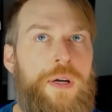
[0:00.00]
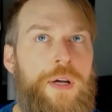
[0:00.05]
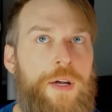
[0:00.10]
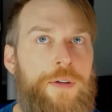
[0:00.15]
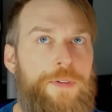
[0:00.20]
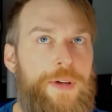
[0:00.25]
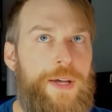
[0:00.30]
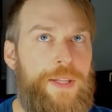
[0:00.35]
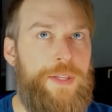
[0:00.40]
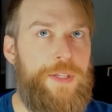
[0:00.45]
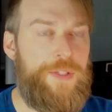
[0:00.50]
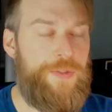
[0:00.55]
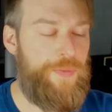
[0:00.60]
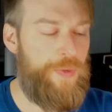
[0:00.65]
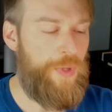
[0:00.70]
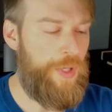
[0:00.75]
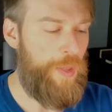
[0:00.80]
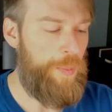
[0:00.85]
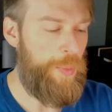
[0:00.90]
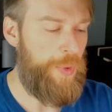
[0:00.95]
I've had this
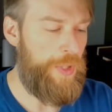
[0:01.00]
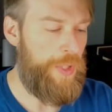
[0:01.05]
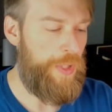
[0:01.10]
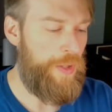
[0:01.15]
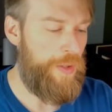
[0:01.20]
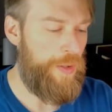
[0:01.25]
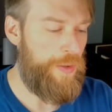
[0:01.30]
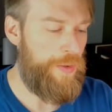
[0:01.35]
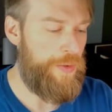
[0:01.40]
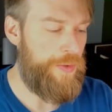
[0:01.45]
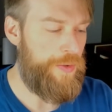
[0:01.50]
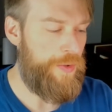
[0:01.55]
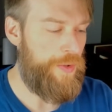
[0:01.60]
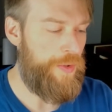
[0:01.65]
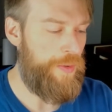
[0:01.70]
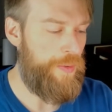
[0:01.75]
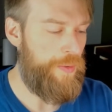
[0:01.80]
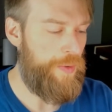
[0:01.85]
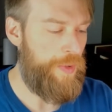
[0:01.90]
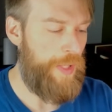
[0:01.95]
for a couple of years.
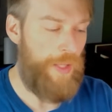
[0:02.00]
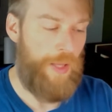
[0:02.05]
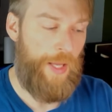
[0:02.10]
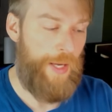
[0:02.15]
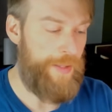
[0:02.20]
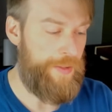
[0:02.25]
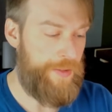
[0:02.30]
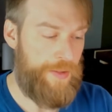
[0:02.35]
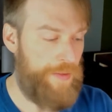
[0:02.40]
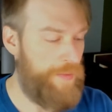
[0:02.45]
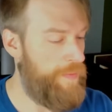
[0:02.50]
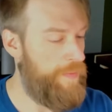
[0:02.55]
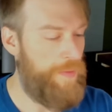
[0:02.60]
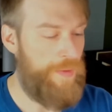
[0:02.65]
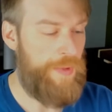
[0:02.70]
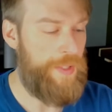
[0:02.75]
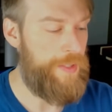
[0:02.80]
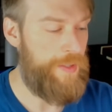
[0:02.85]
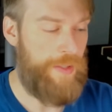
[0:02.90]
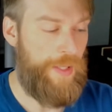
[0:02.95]
This
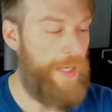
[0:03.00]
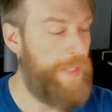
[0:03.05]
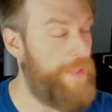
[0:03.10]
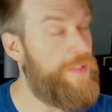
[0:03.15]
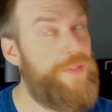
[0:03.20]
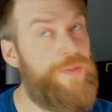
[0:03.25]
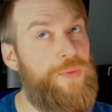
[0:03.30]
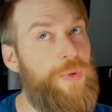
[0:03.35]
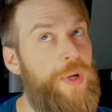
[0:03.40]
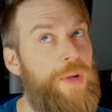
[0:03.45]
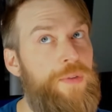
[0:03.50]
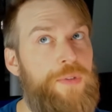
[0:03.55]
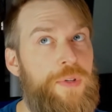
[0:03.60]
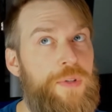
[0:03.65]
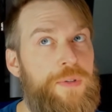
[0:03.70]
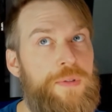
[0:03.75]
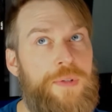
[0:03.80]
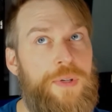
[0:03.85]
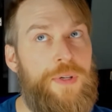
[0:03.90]
lasts forever.